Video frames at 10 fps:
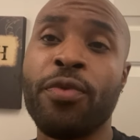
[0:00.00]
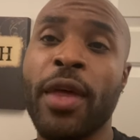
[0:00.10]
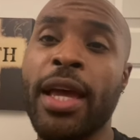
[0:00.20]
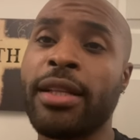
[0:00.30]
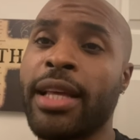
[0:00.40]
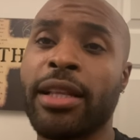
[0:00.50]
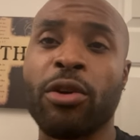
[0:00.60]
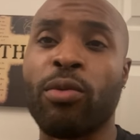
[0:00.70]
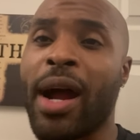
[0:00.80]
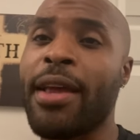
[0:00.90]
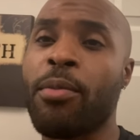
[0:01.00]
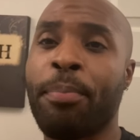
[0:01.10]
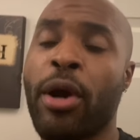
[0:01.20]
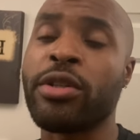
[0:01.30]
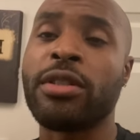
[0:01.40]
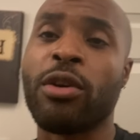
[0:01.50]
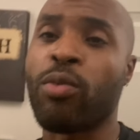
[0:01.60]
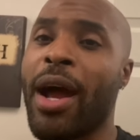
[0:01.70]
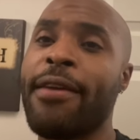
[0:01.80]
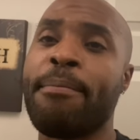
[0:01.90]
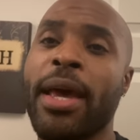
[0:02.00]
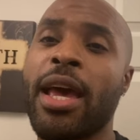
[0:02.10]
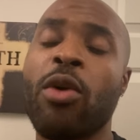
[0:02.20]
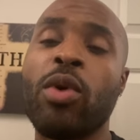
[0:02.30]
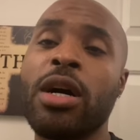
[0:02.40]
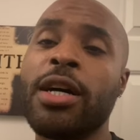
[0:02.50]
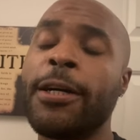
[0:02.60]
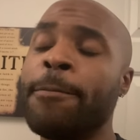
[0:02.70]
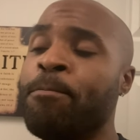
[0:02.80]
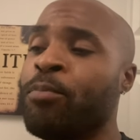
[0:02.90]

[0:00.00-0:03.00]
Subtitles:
think that the right person, the right man won?